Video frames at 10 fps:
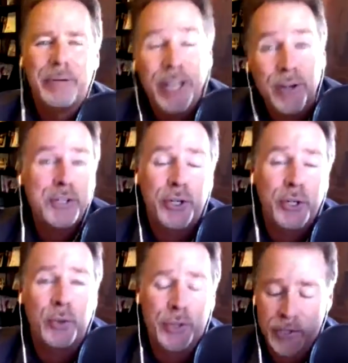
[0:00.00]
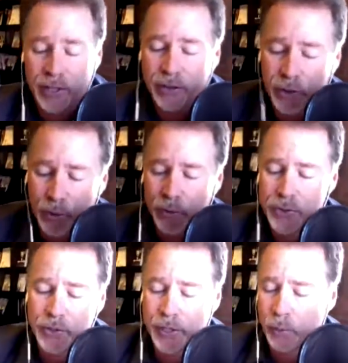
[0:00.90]
But here's the coolest thing. The
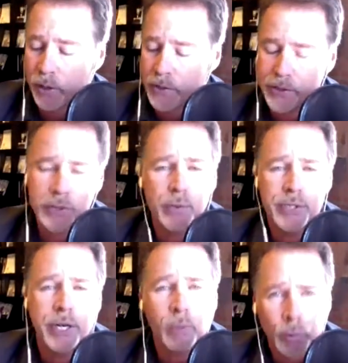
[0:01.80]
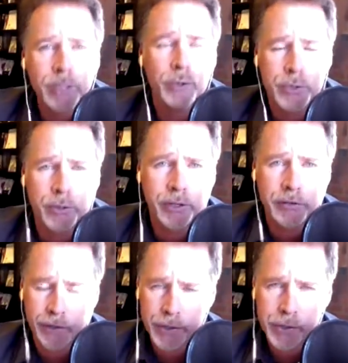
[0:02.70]
coolest thing was this was a realtor
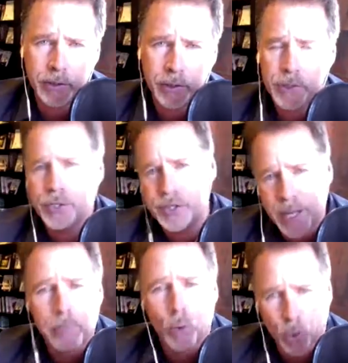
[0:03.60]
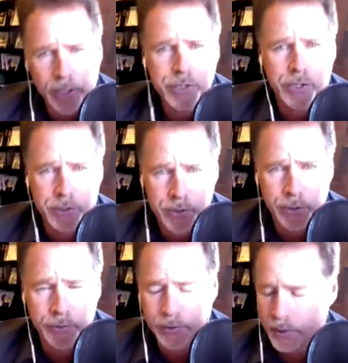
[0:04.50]
convention. She's a mortgage
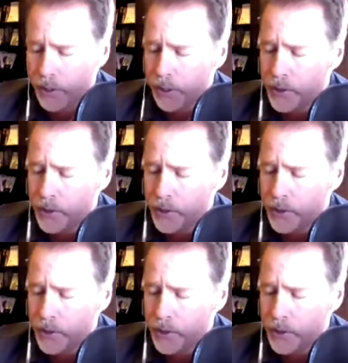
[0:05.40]
consultant.